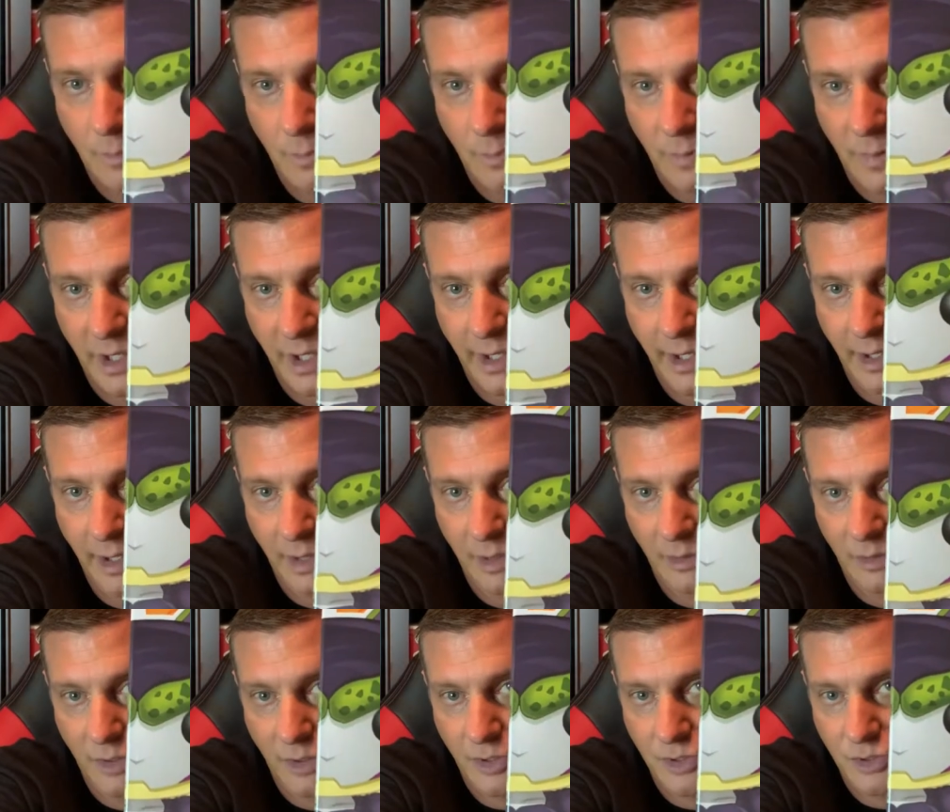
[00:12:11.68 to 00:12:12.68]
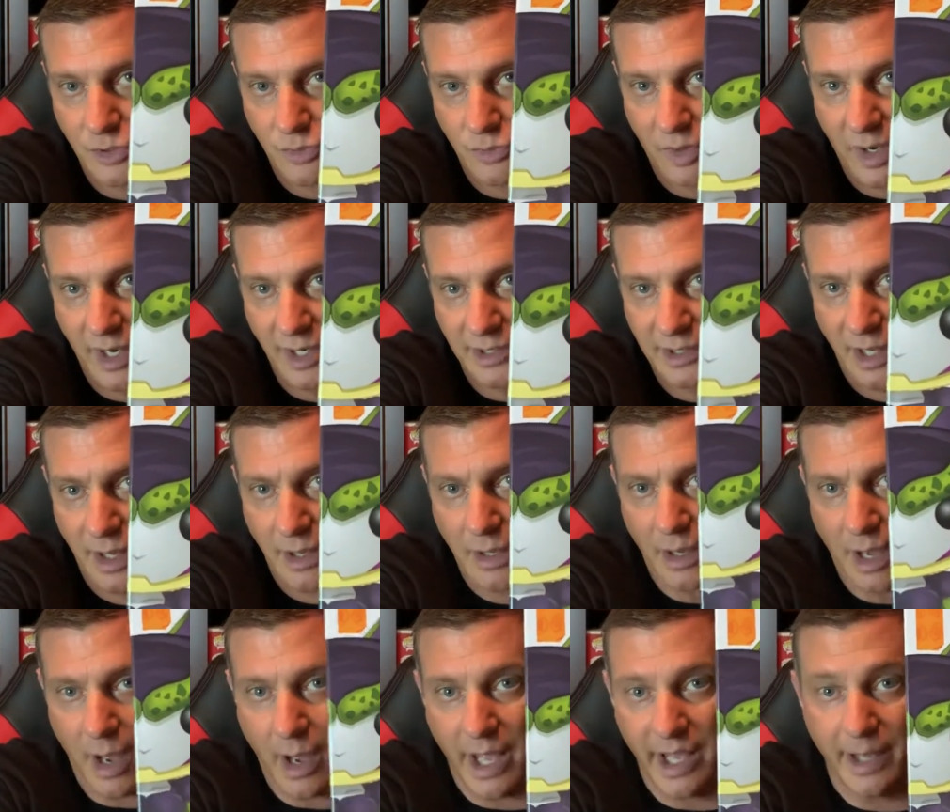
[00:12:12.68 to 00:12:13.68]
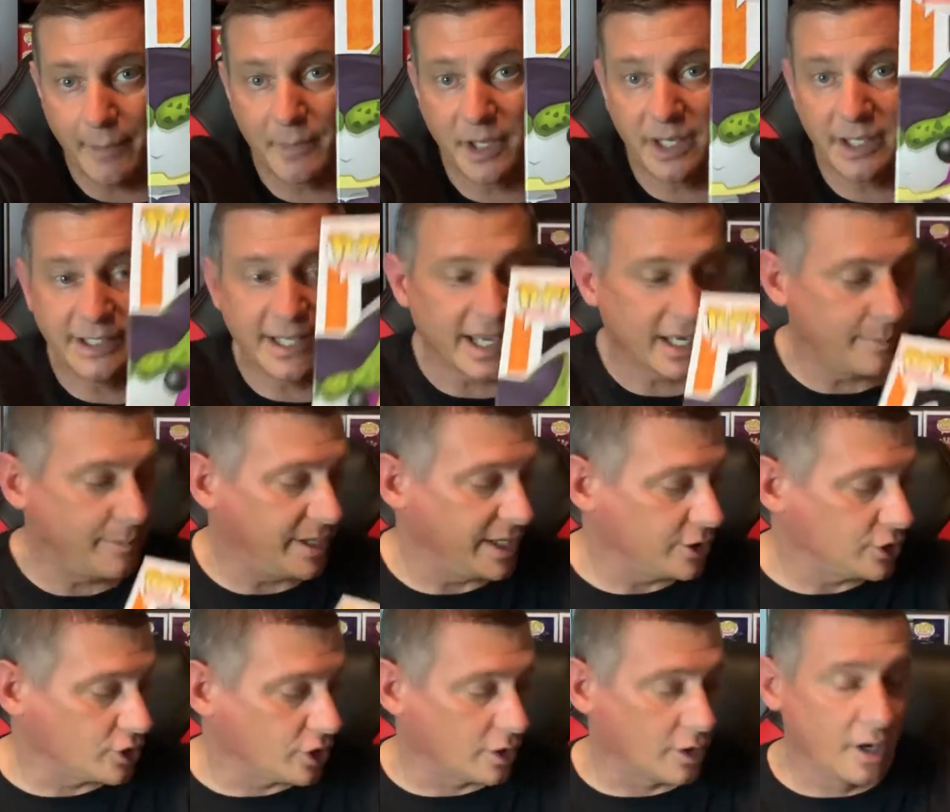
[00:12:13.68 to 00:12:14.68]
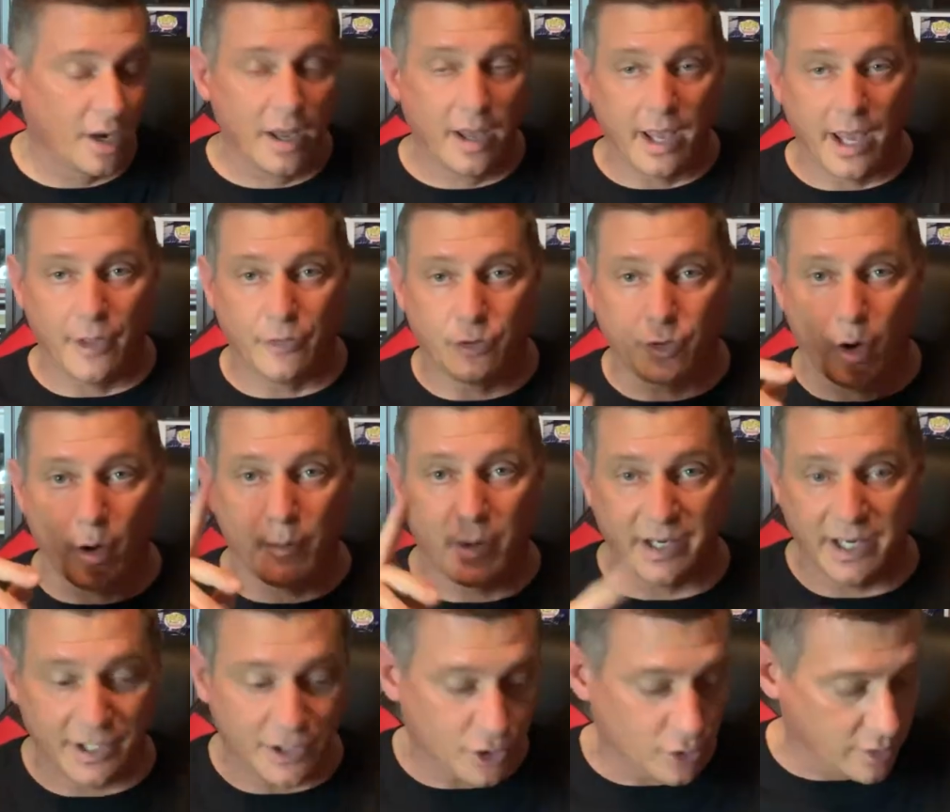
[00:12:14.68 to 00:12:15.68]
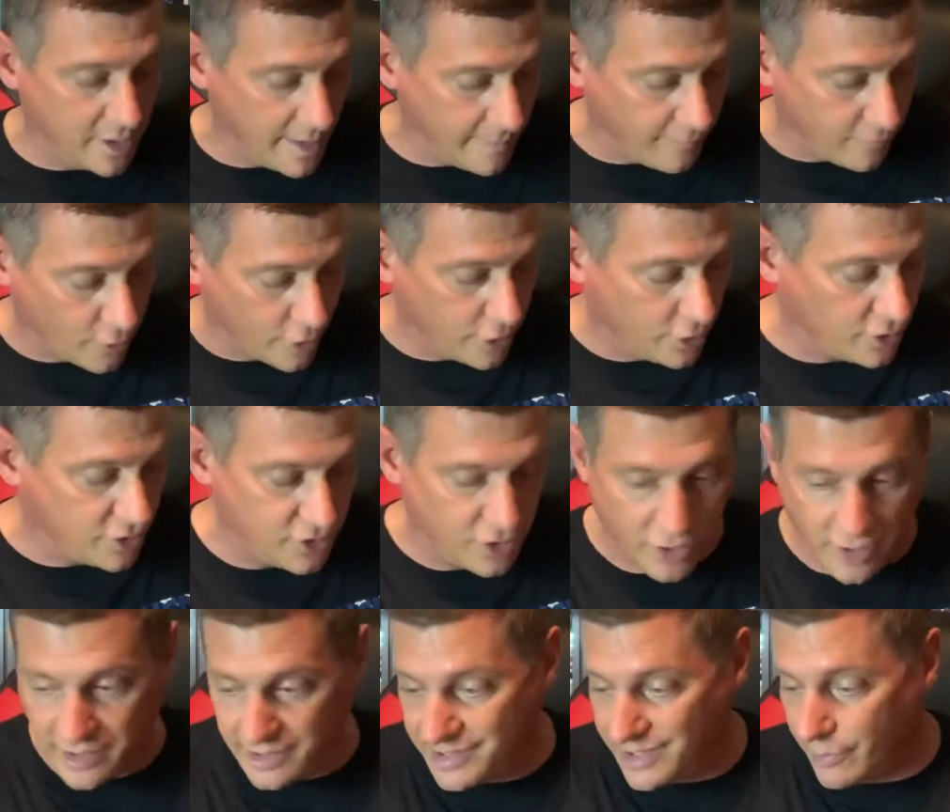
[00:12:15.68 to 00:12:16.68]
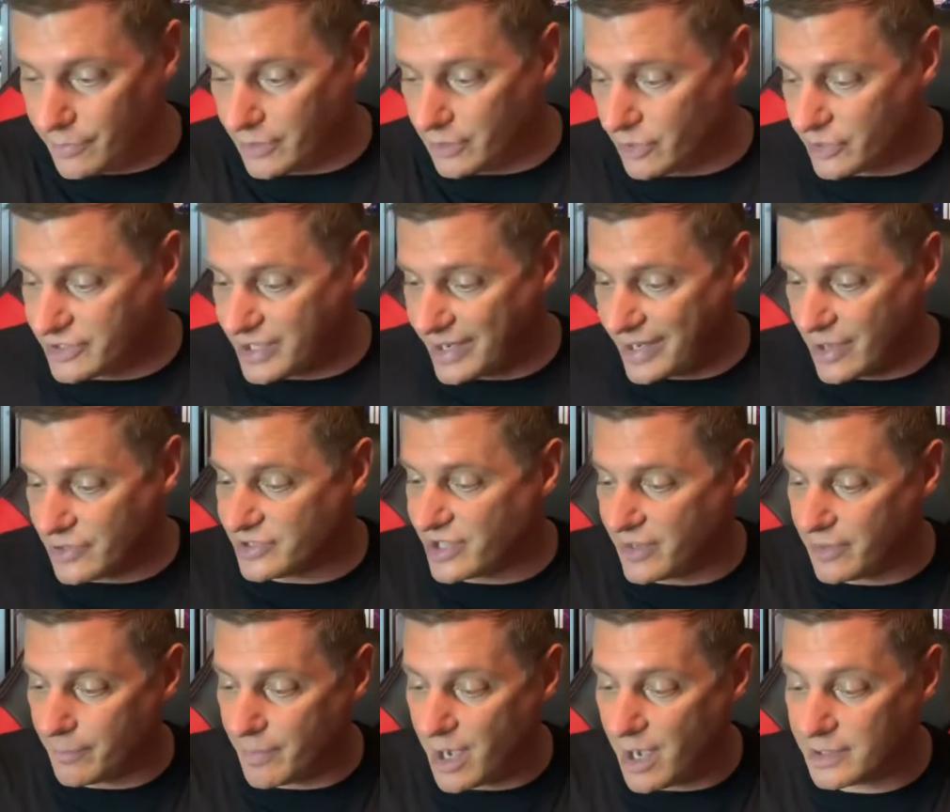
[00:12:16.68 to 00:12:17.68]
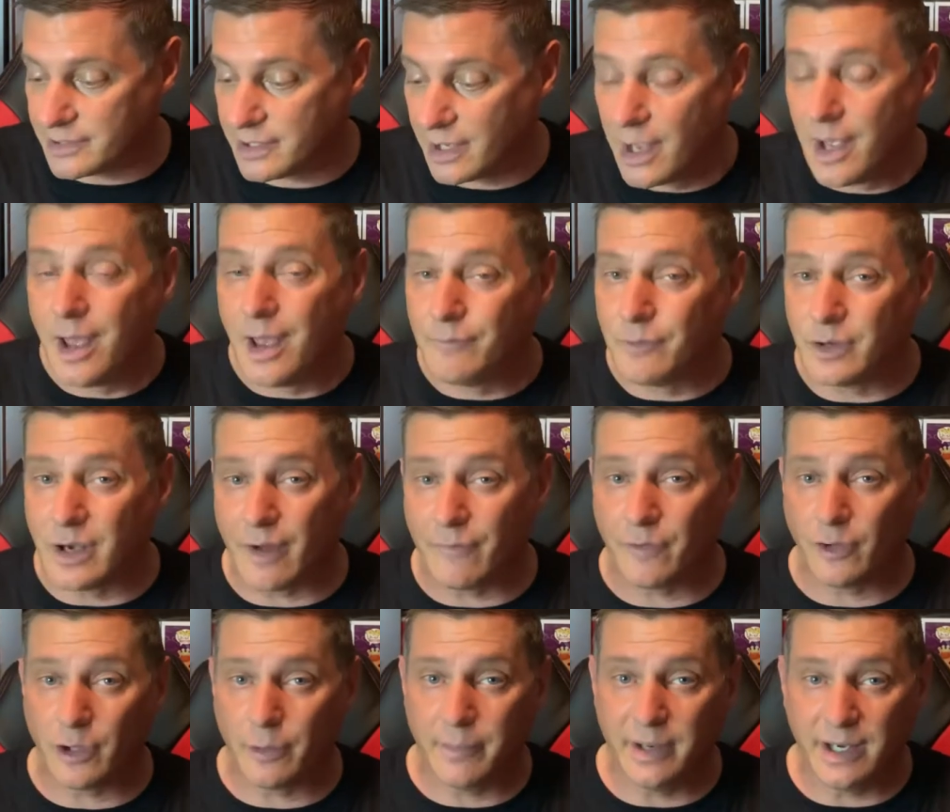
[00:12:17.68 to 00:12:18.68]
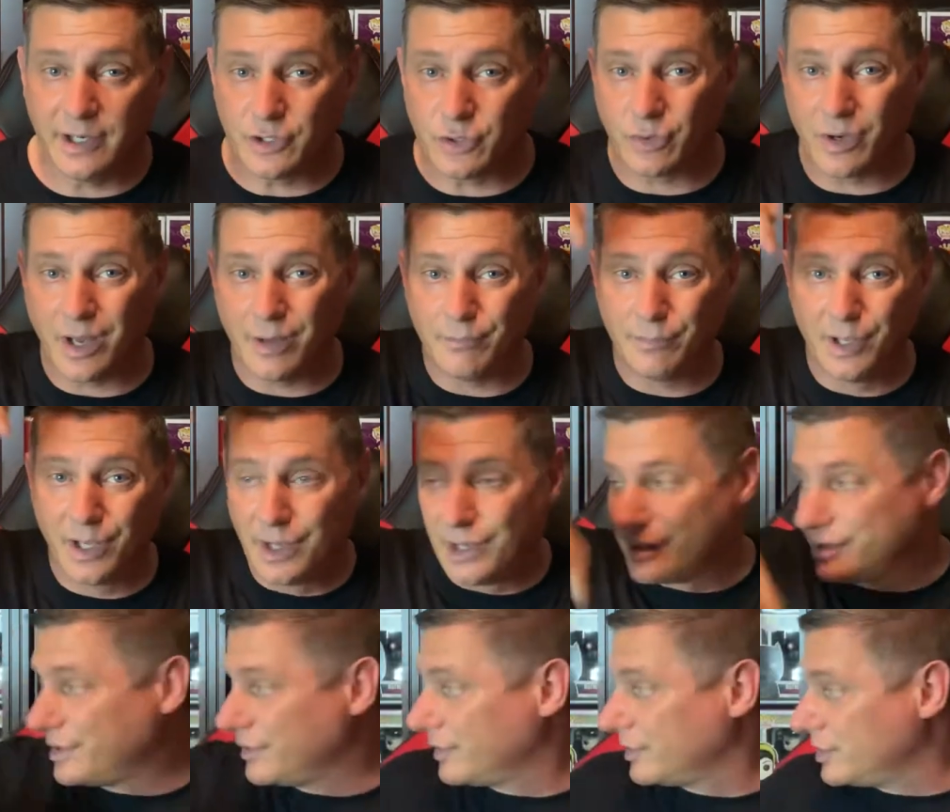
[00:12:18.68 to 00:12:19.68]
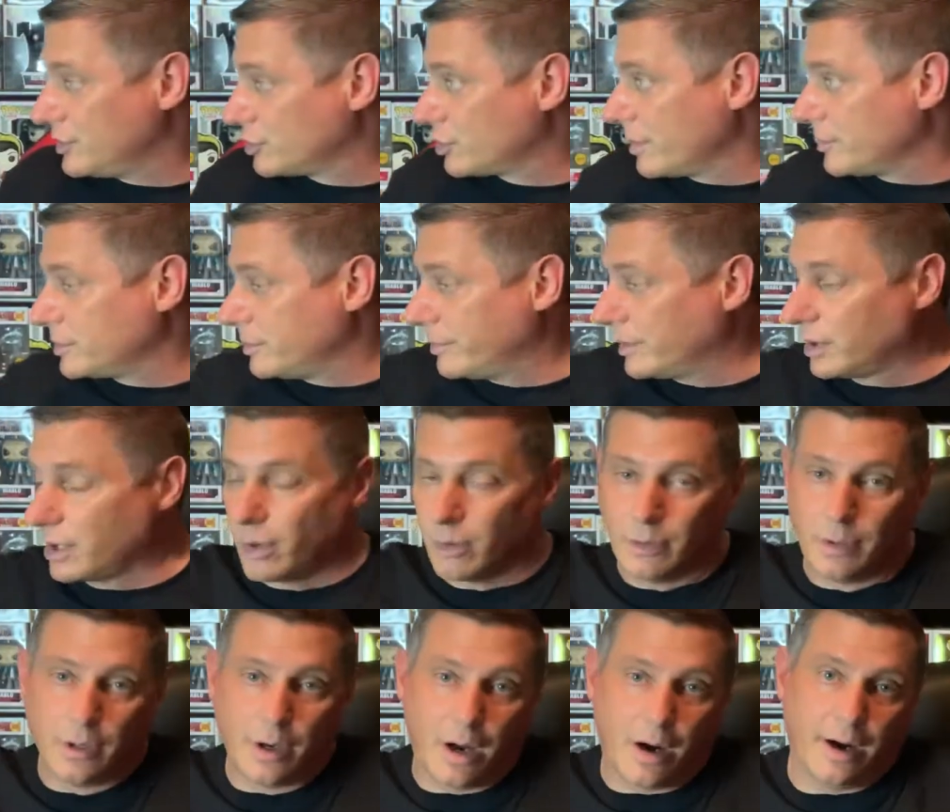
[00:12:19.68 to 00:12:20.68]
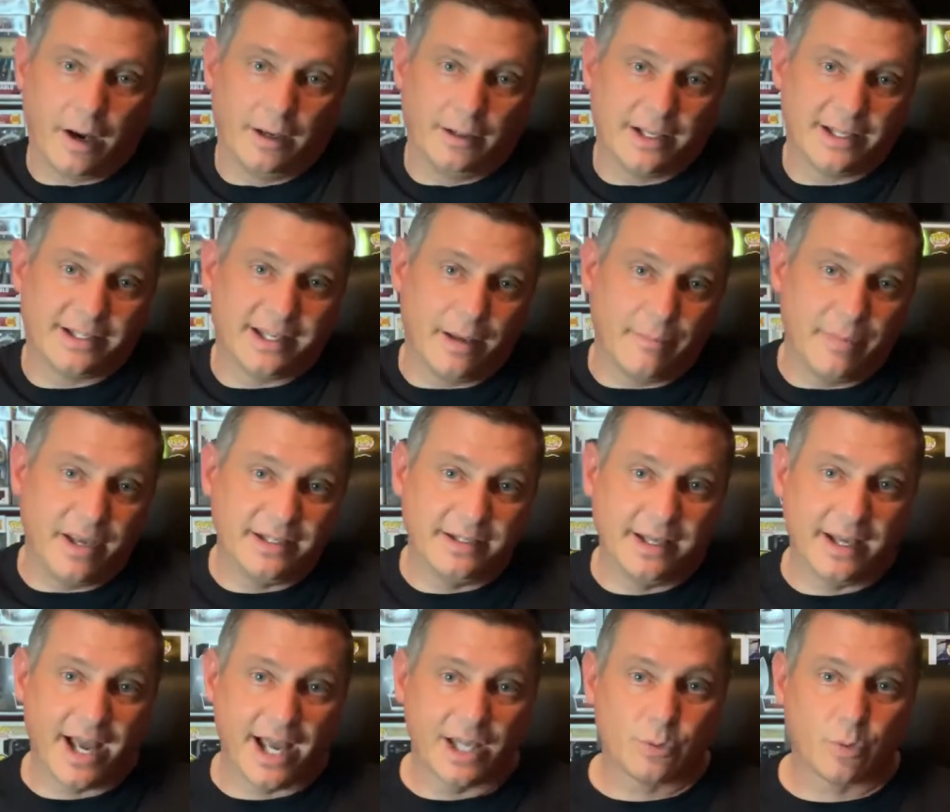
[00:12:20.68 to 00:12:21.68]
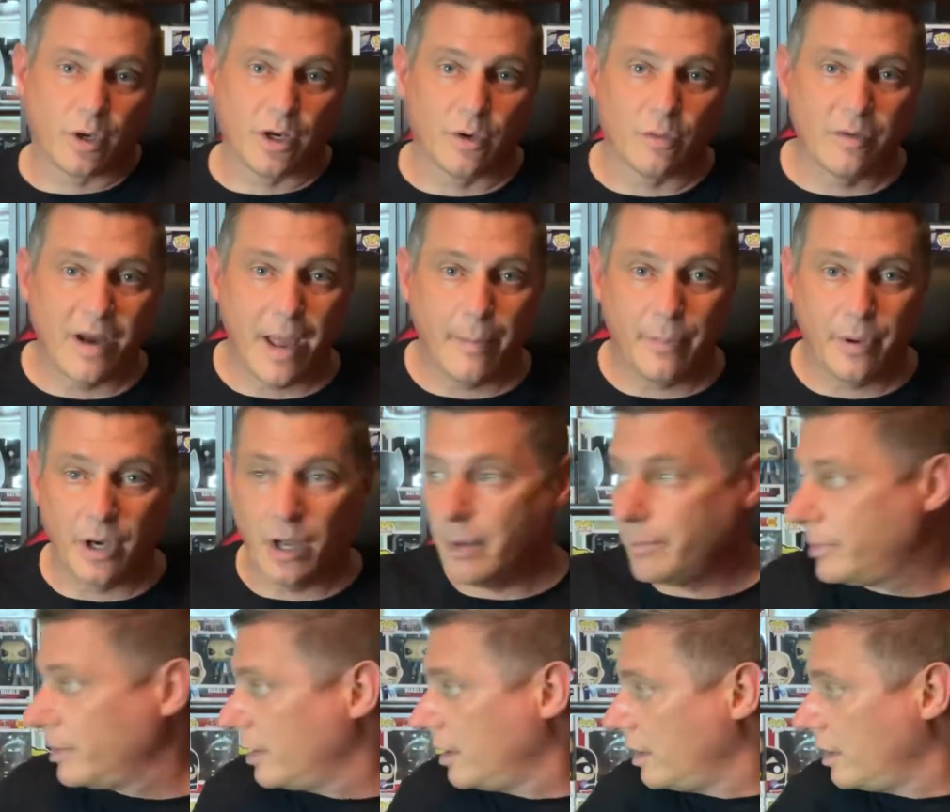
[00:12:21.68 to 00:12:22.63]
He looks great. I am going to take a picture and throw him on Instagram for you so you can see what he looks like outside the box. If you're not following me on Instagram, it's in the description below. All right, let's get busy, guys. We're going to wrap it up